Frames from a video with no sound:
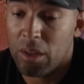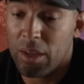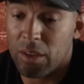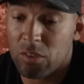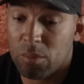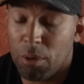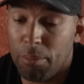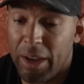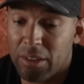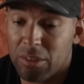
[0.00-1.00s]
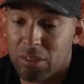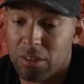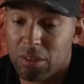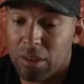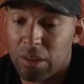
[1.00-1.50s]
Yes,
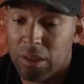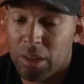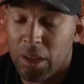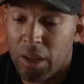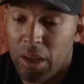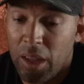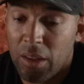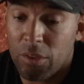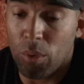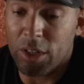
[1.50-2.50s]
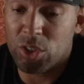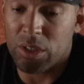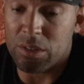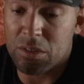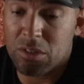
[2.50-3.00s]
Murmansk. The
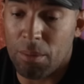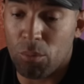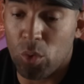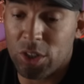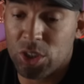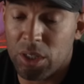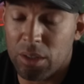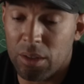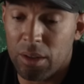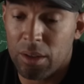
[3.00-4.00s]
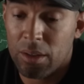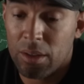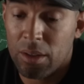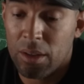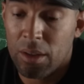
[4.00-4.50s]
Russians, some Russian
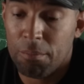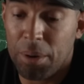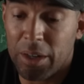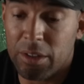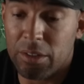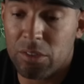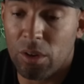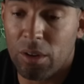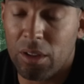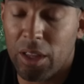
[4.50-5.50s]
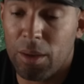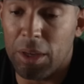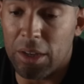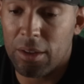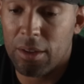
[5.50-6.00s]
pundits are
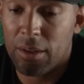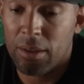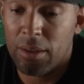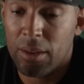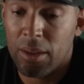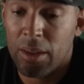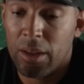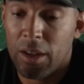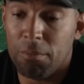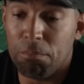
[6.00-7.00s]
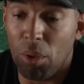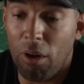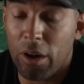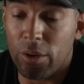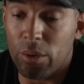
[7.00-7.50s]
claiming, and
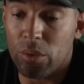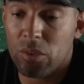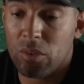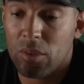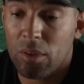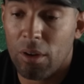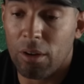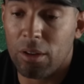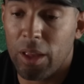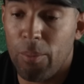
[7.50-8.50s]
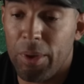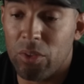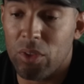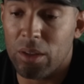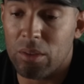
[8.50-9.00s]
bloggers are
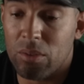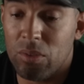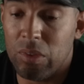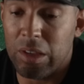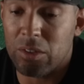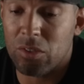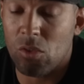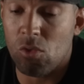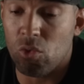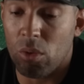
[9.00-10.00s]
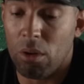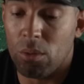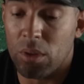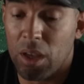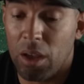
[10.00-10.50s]
claiming, that this
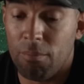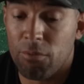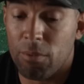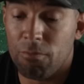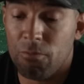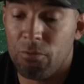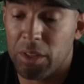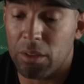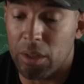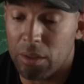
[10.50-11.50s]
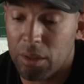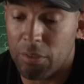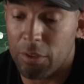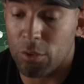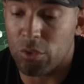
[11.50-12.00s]
drone came from Finland
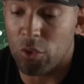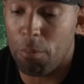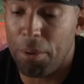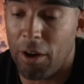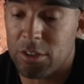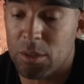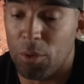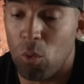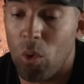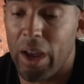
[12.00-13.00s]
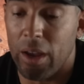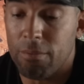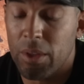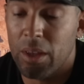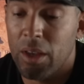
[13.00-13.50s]
and that there's no possible
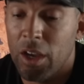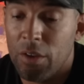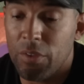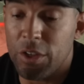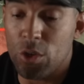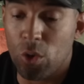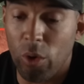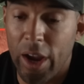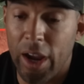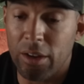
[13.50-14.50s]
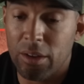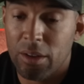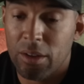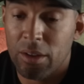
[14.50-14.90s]
way that Ukraine